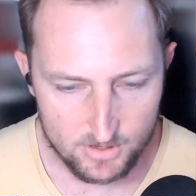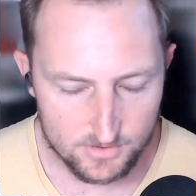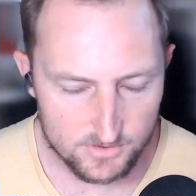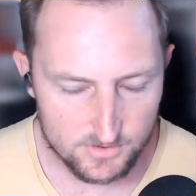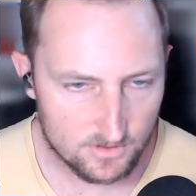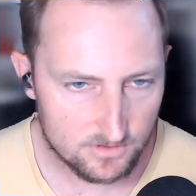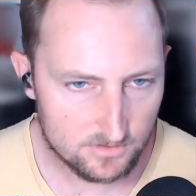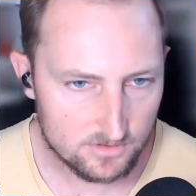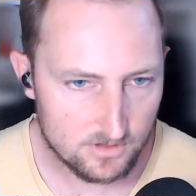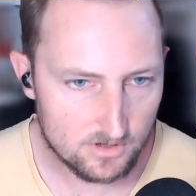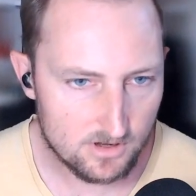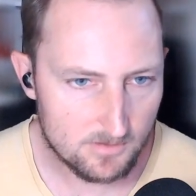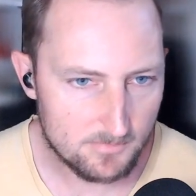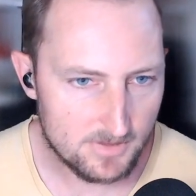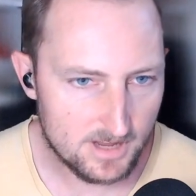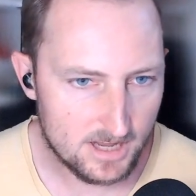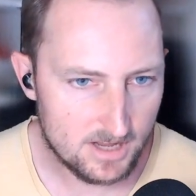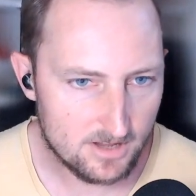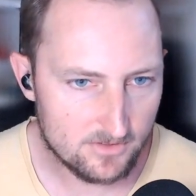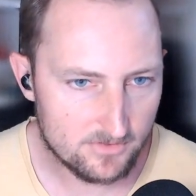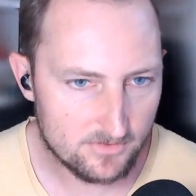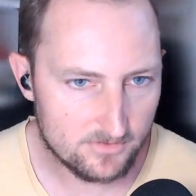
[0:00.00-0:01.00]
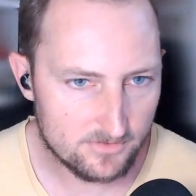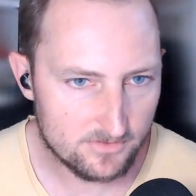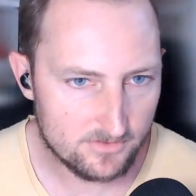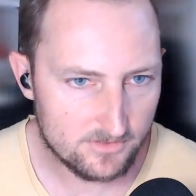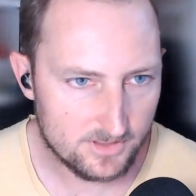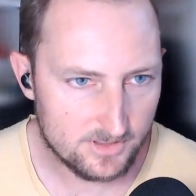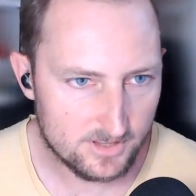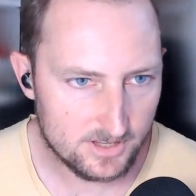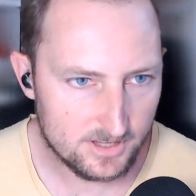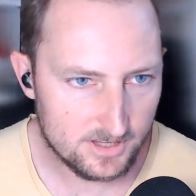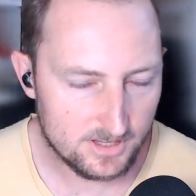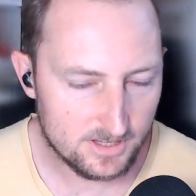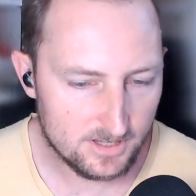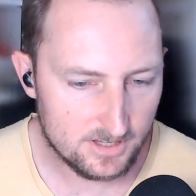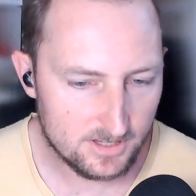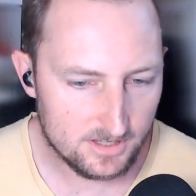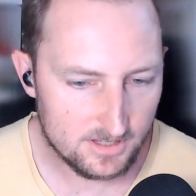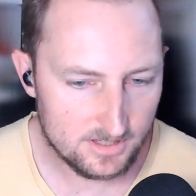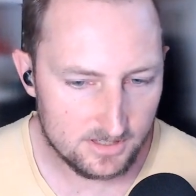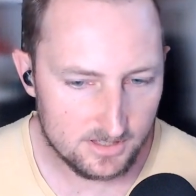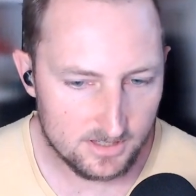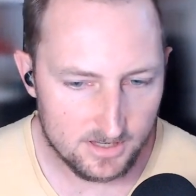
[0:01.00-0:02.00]
also talk about
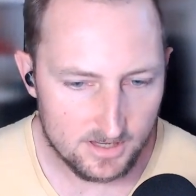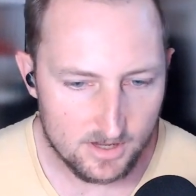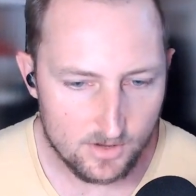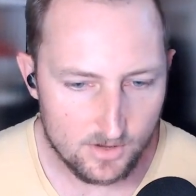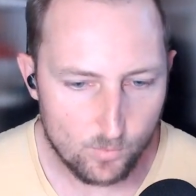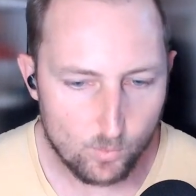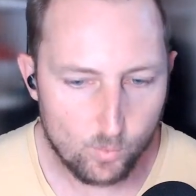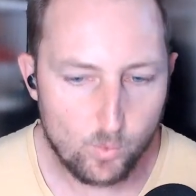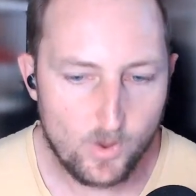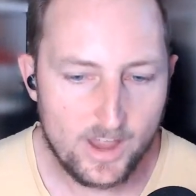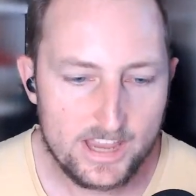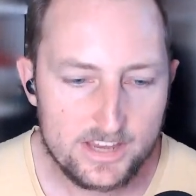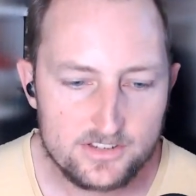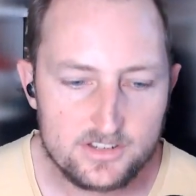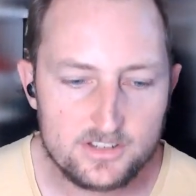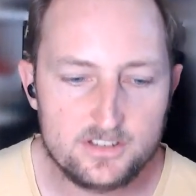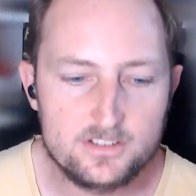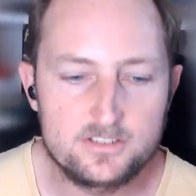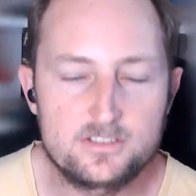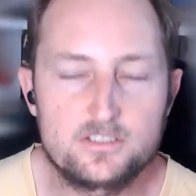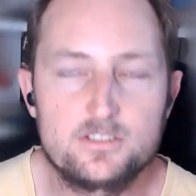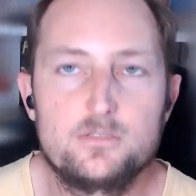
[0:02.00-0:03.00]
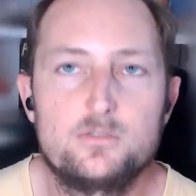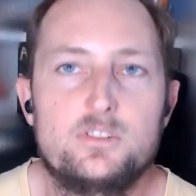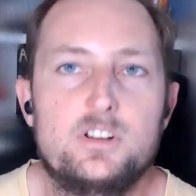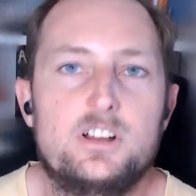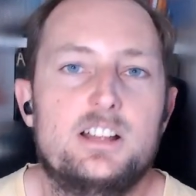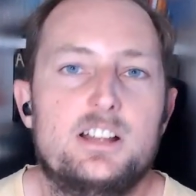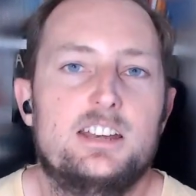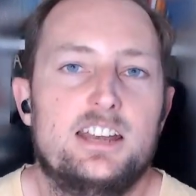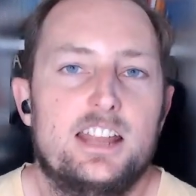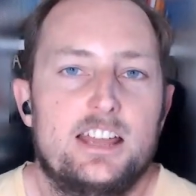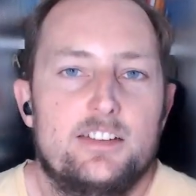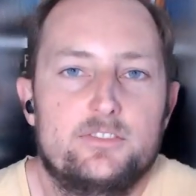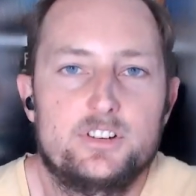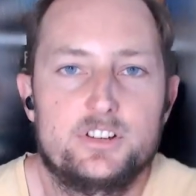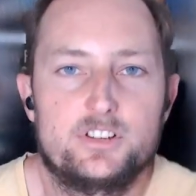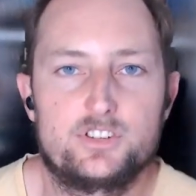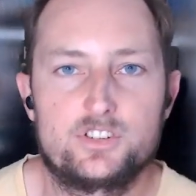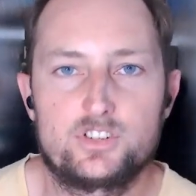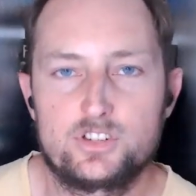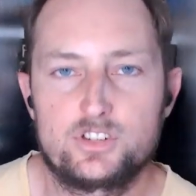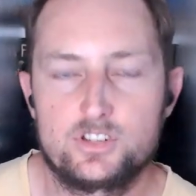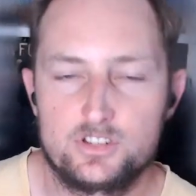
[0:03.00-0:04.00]
the ways you can still
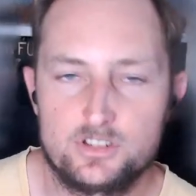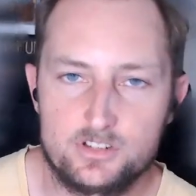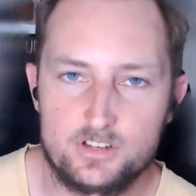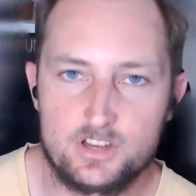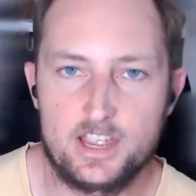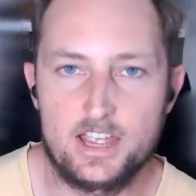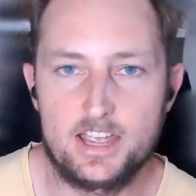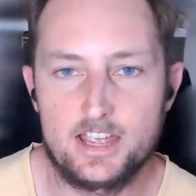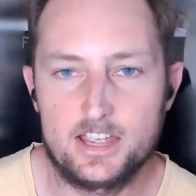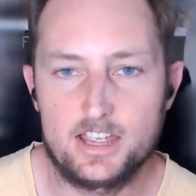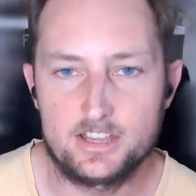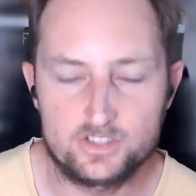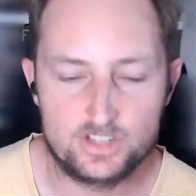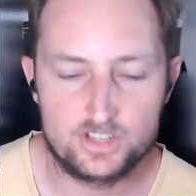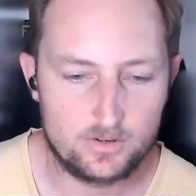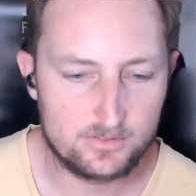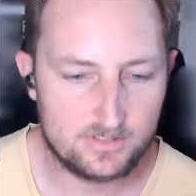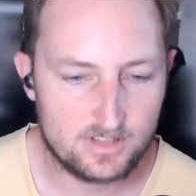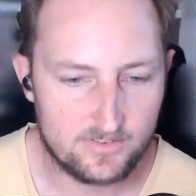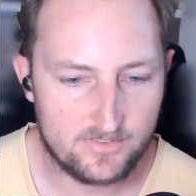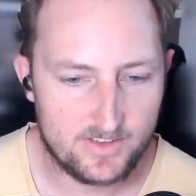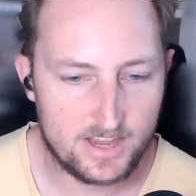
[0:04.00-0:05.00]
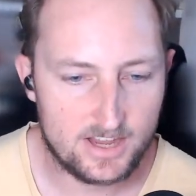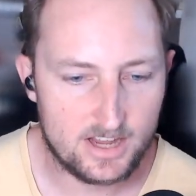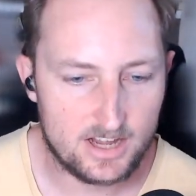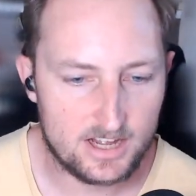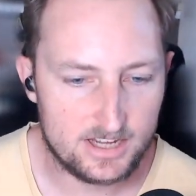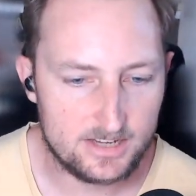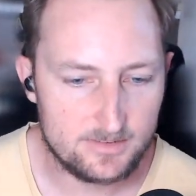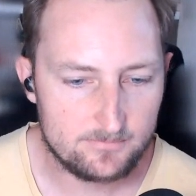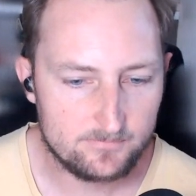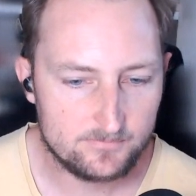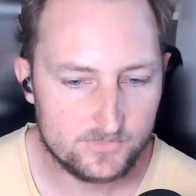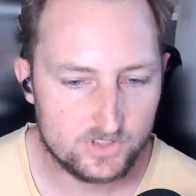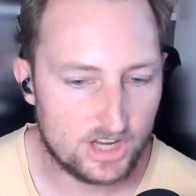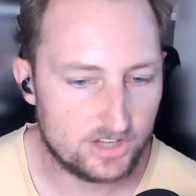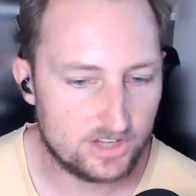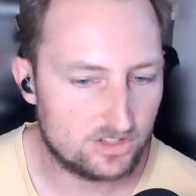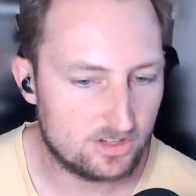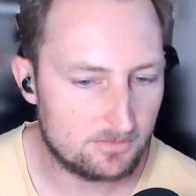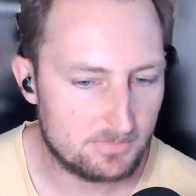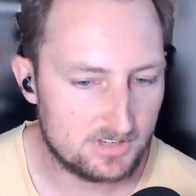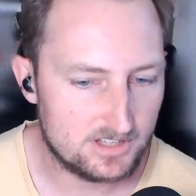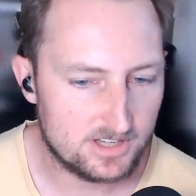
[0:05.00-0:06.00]
leverage generative AI,
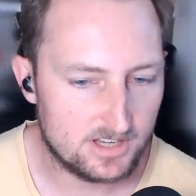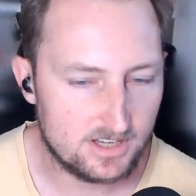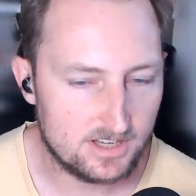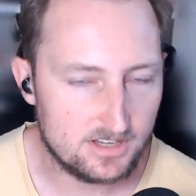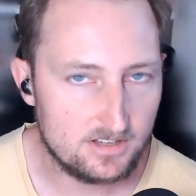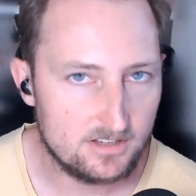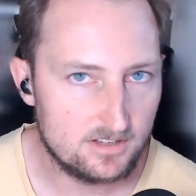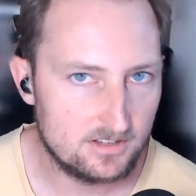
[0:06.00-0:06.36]
ChatGPT,